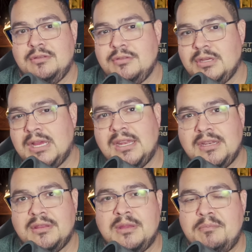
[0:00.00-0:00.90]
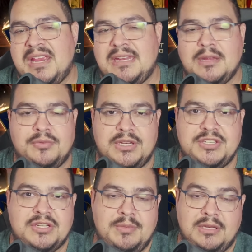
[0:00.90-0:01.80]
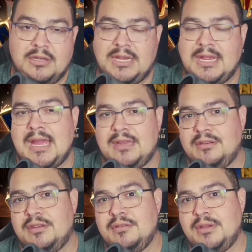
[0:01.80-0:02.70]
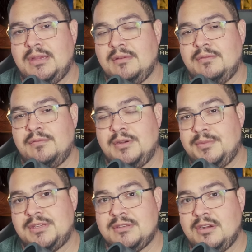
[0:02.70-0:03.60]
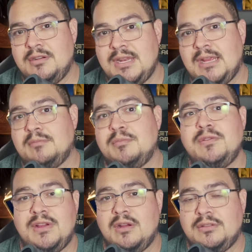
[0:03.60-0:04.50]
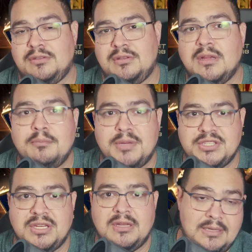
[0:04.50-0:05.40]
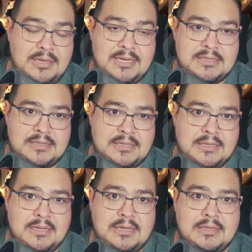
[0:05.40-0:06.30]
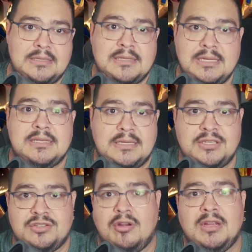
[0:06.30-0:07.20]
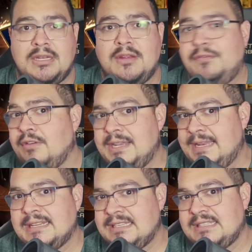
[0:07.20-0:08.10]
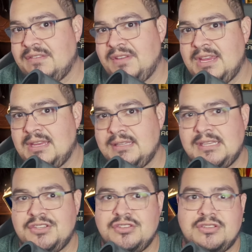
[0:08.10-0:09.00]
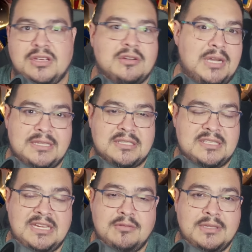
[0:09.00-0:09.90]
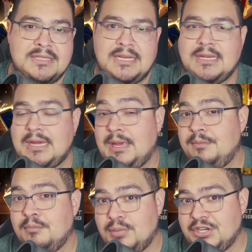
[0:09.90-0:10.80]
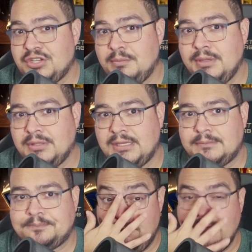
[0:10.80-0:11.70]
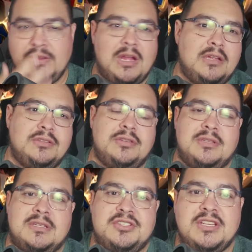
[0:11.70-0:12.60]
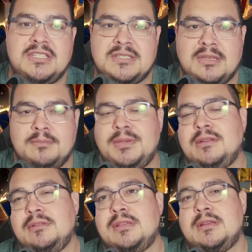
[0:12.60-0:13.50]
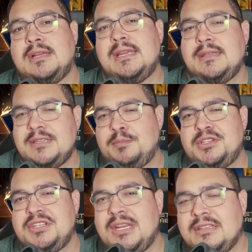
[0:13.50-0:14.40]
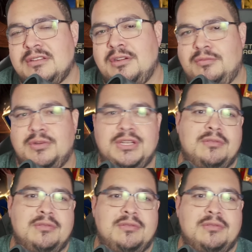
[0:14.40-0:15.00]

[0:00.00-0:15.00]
those are kind of the main upgrades you're going to be looking at doing from the starter deck, moving on to the budget list. This list is strong enough for a Nexus event and teaches the correct sequencing and pressure building. Moving on to the Jinx build. Again, this budget deck is going to run